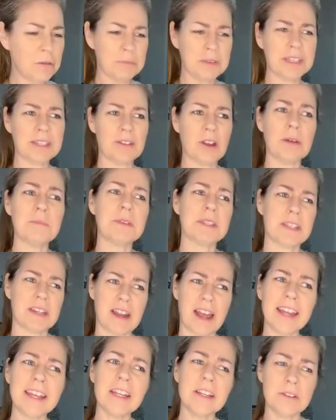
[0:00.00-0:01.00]
No, Miss
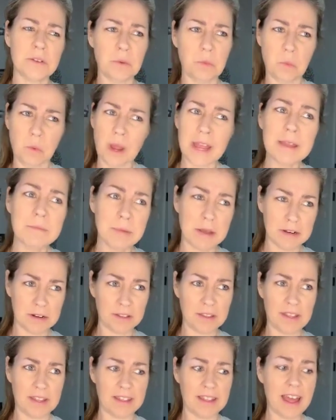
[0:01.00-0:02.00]
Thomason, I can do way
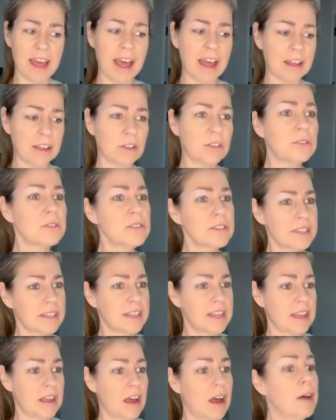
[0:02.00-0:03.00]
better than that. You'll
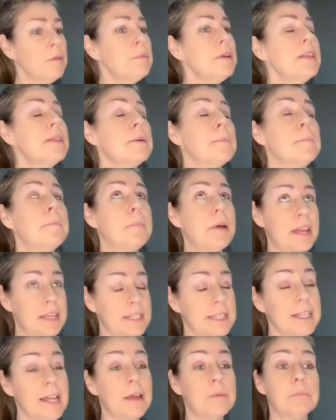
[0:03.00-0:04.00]
see. I'll be the
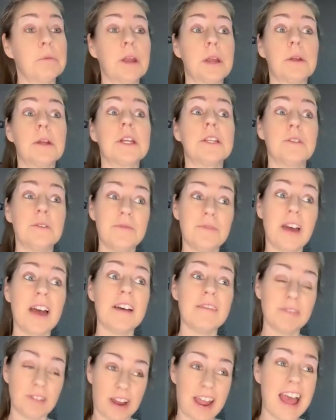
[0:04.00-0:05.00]
best librarian you've
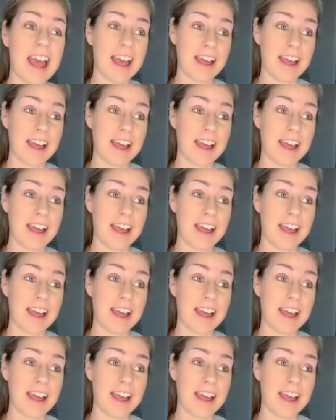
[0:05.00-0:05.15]
ever